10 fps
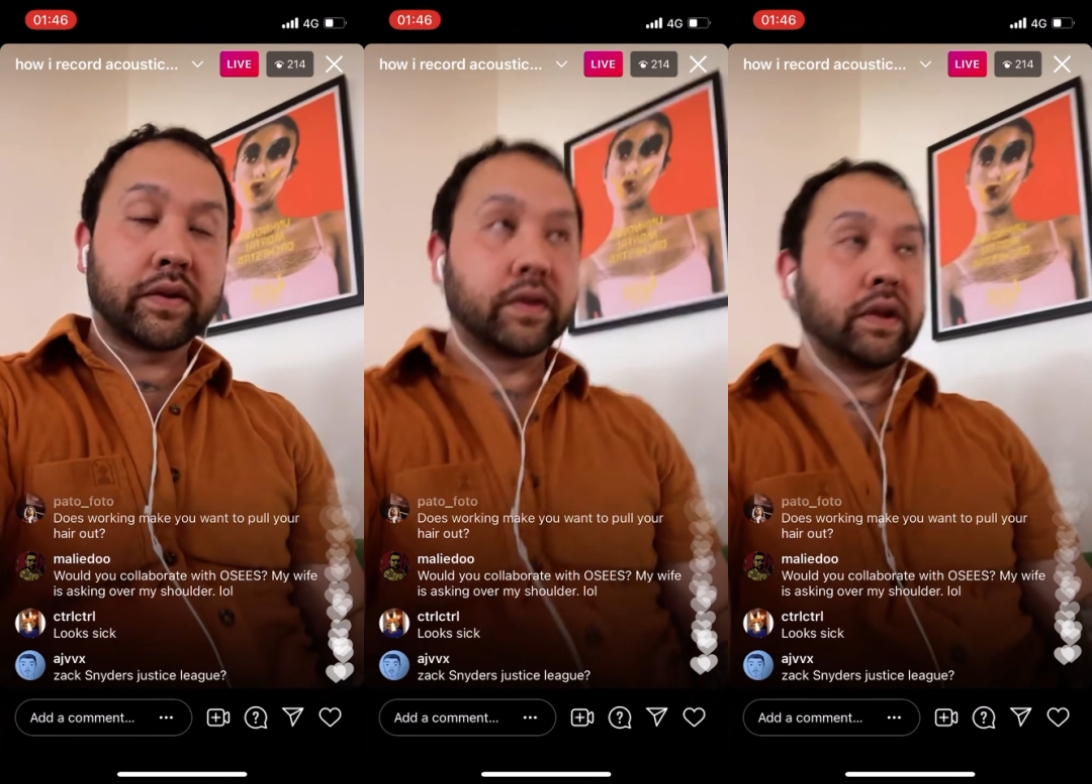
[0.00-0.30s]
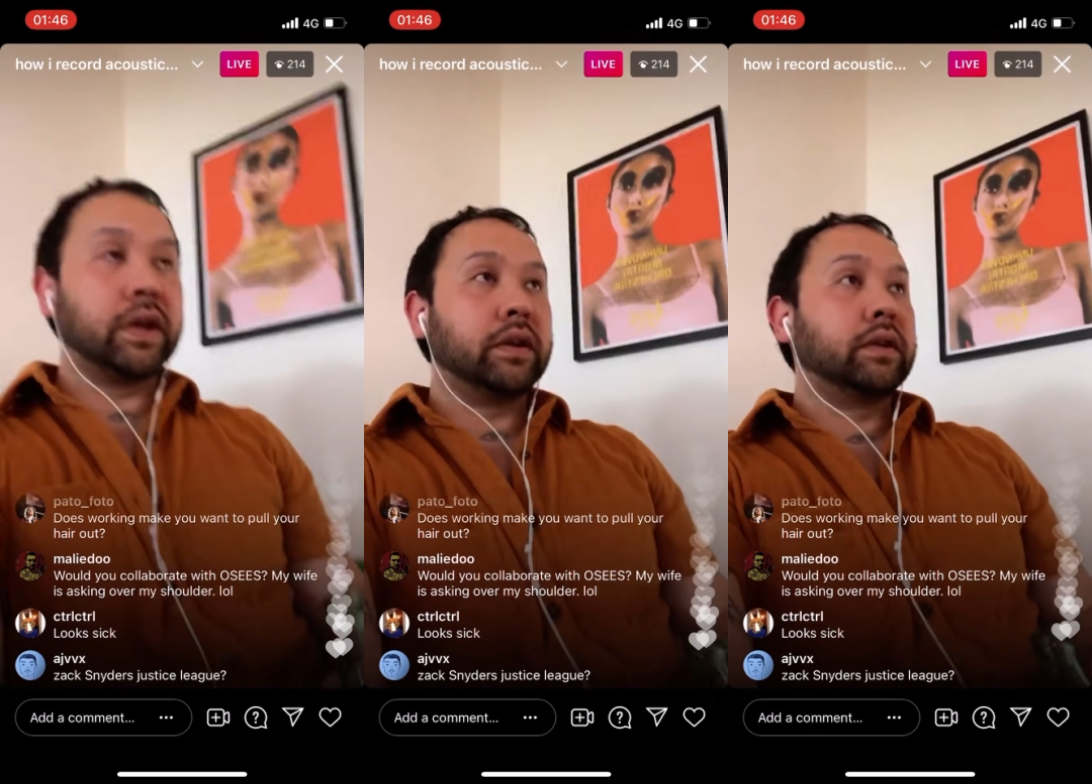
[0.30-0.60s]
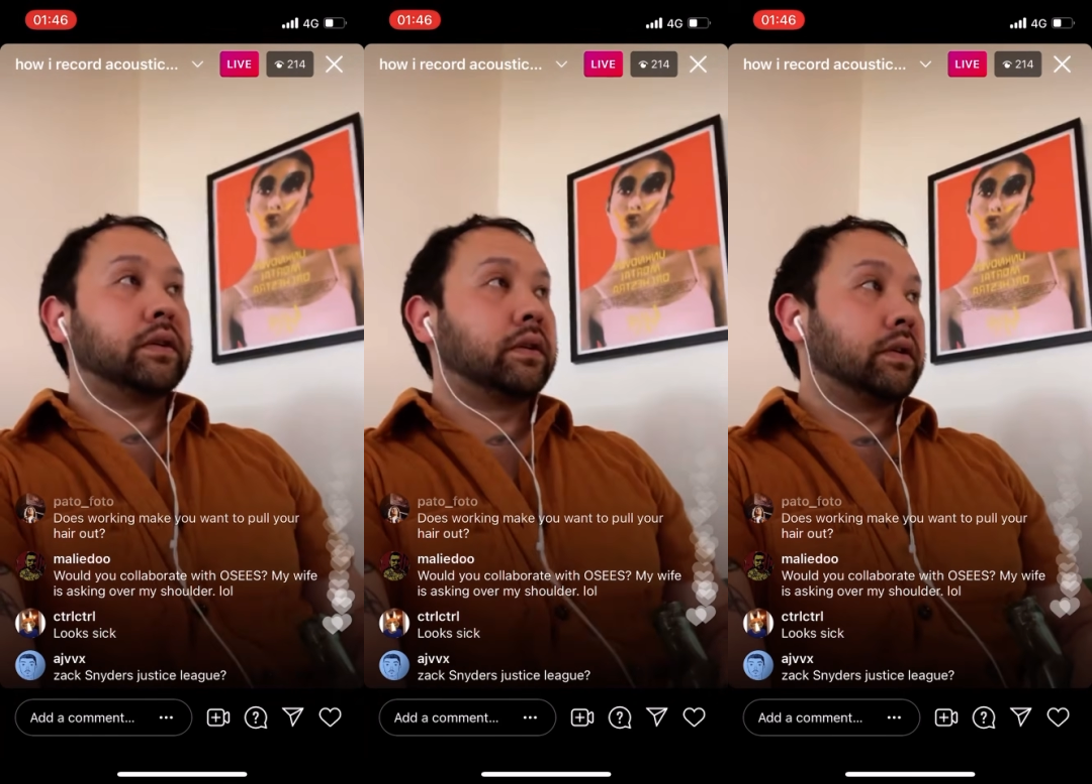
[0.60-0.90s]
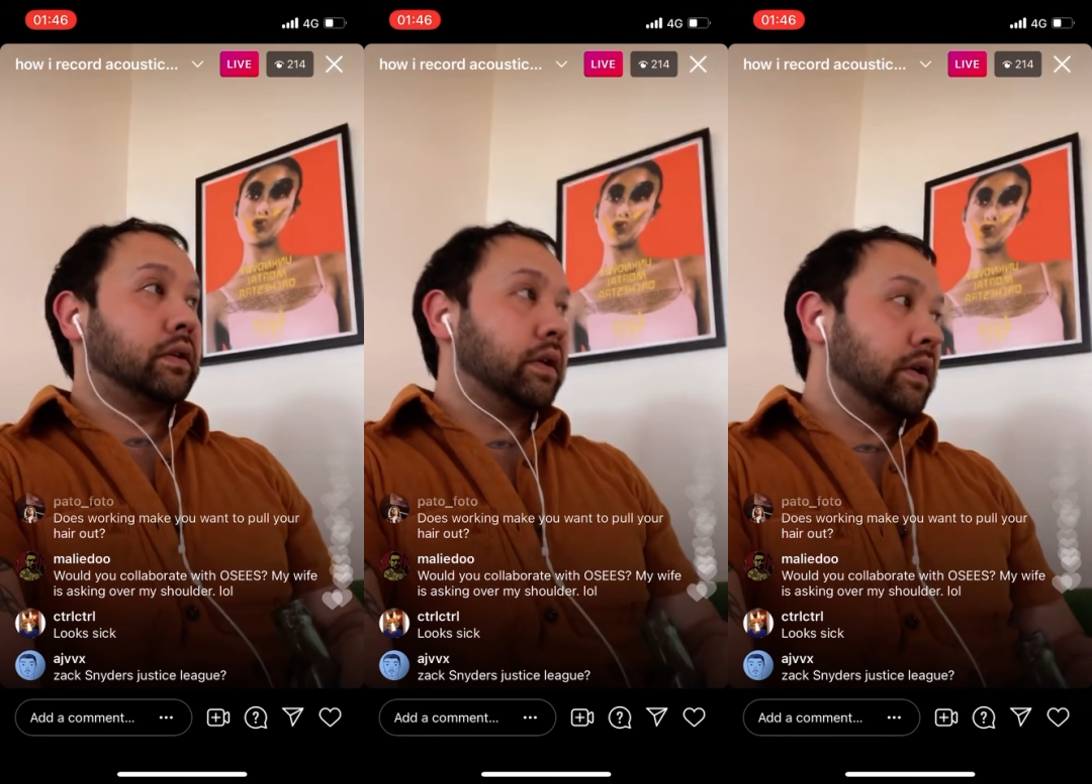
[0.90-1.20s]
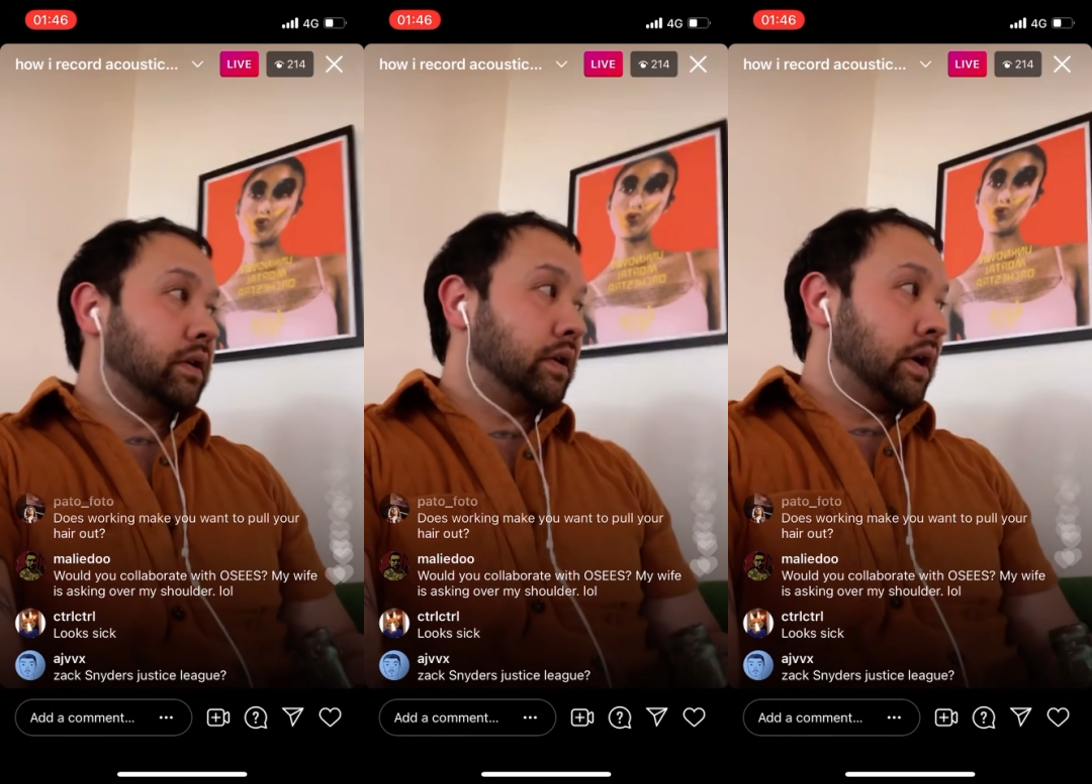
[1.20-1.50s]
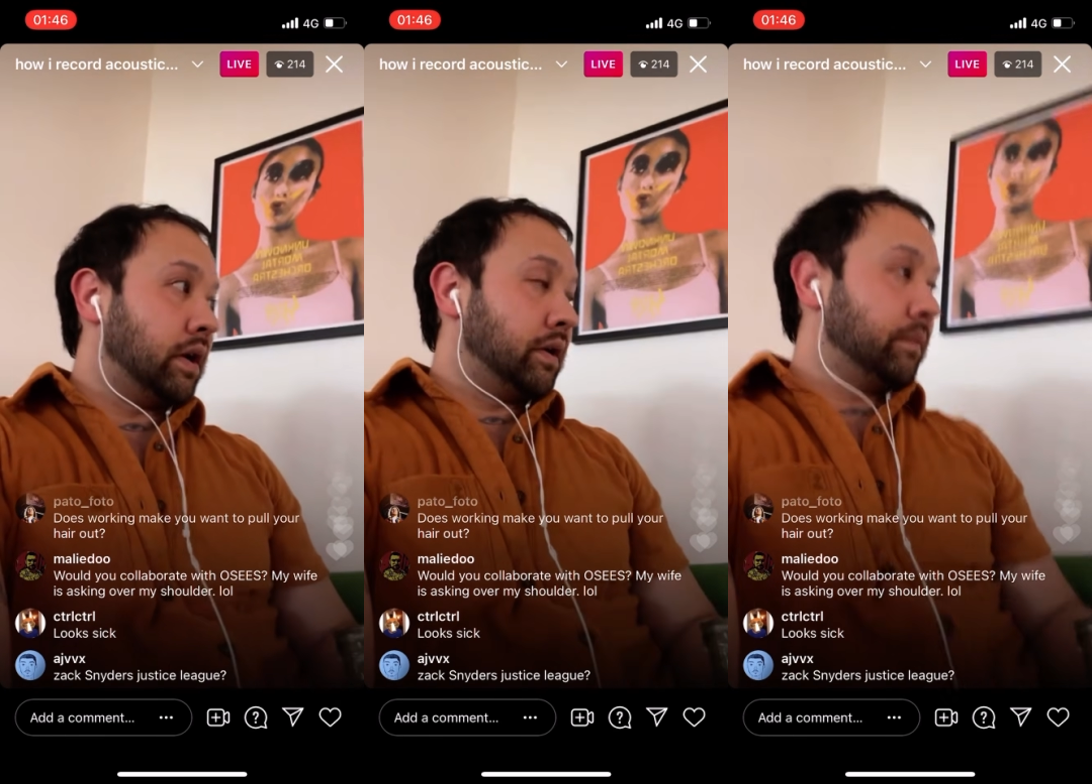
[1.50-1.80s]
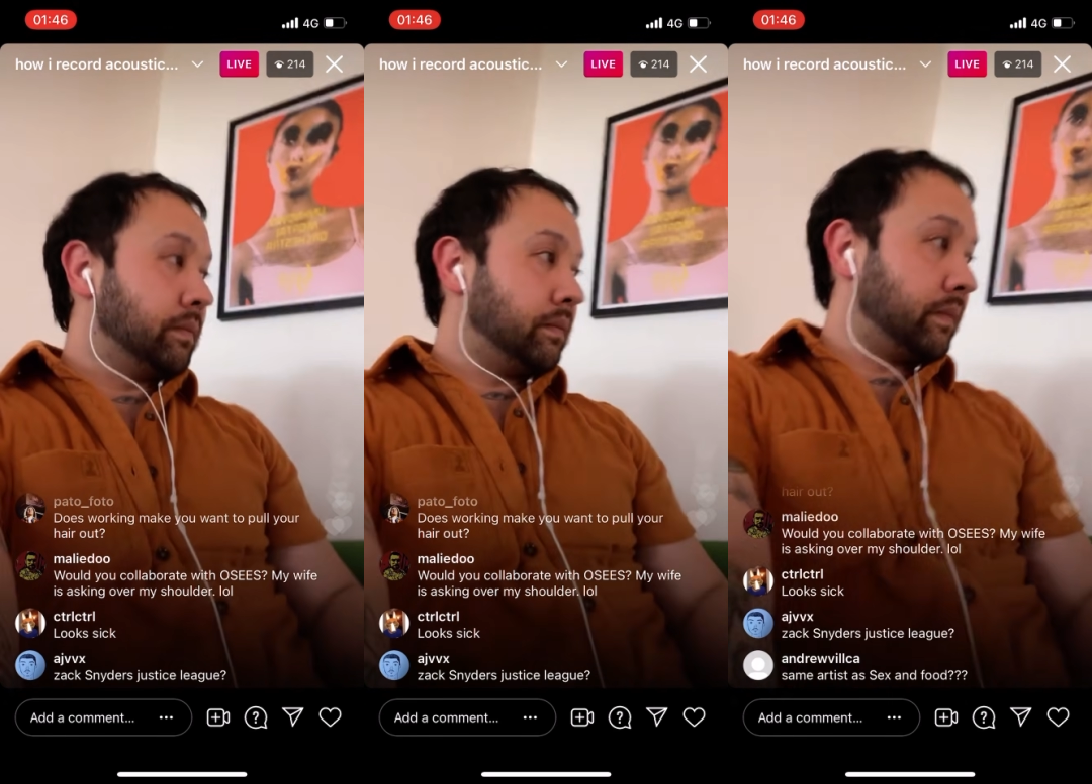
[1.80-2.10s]
Actually,
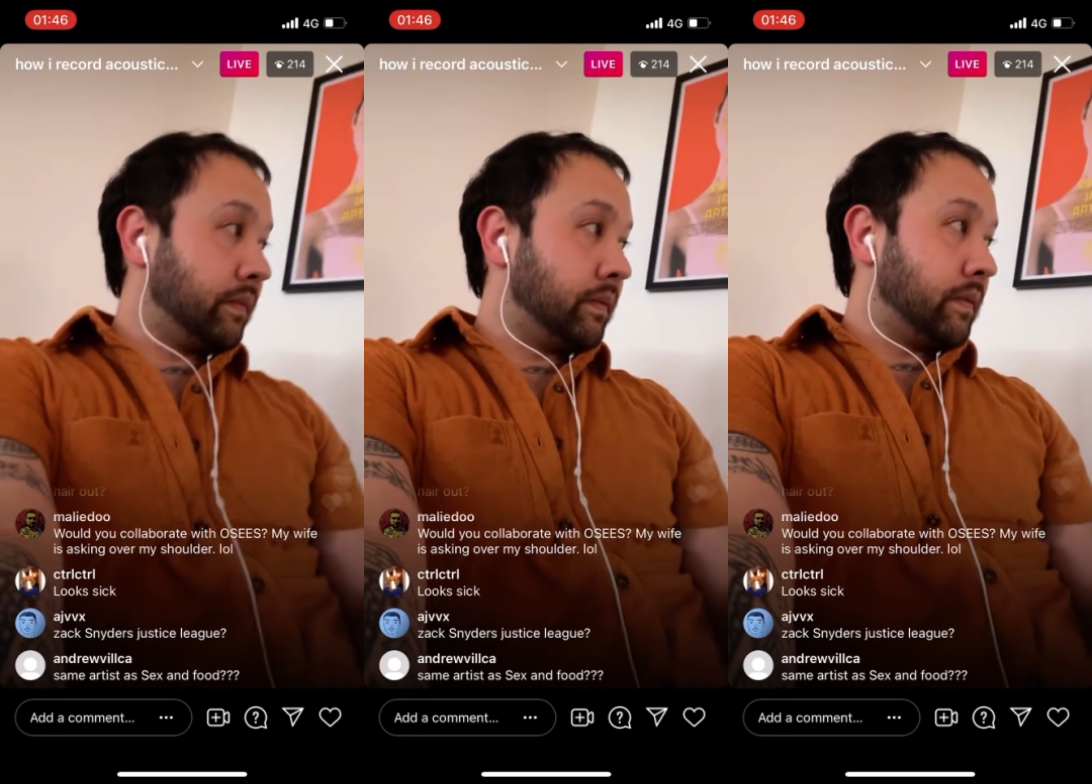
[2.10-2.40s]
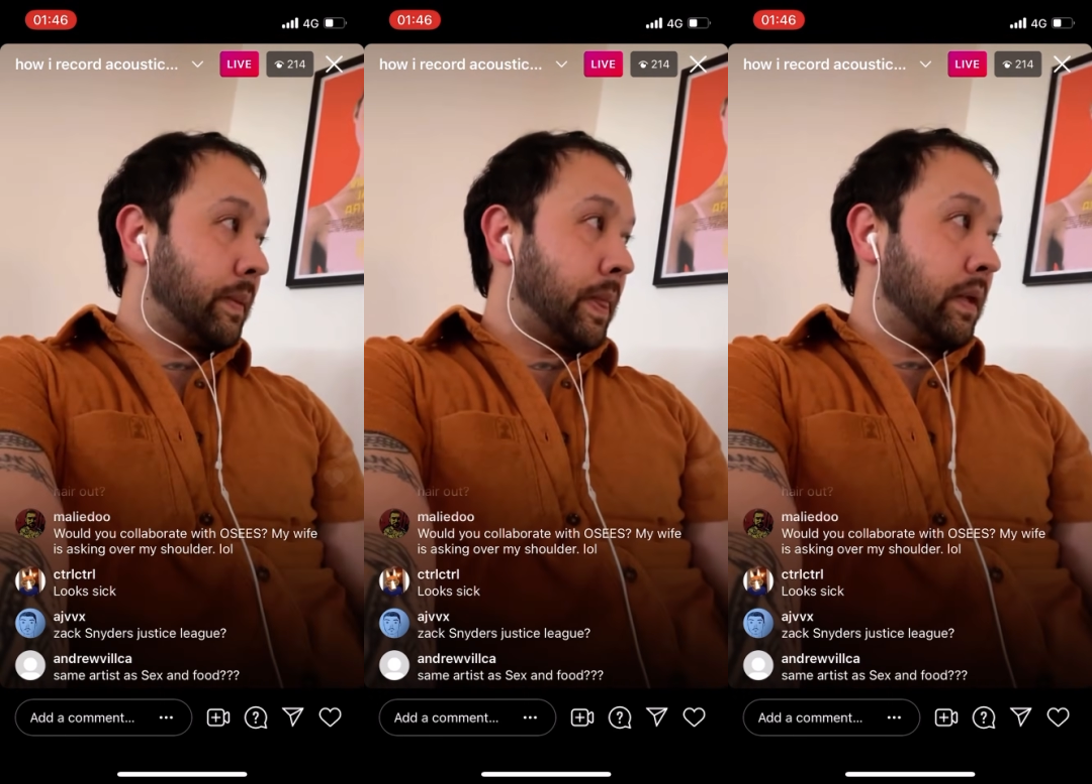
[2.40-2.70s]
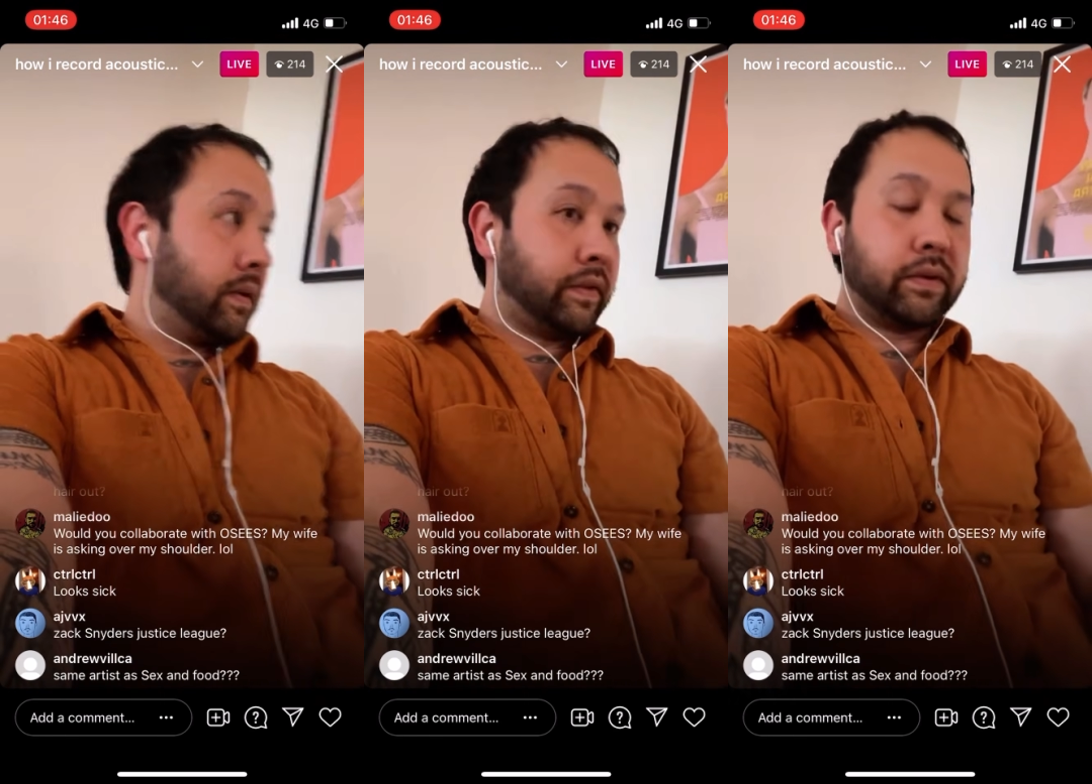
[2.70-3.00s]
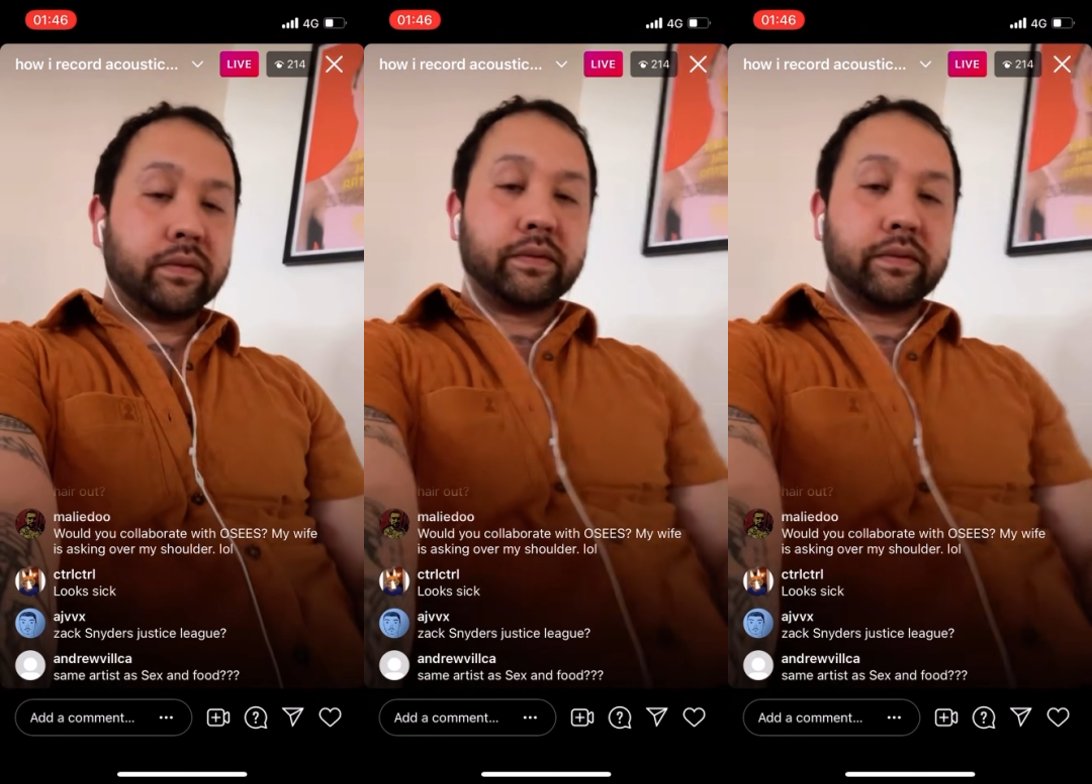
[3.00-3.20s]
they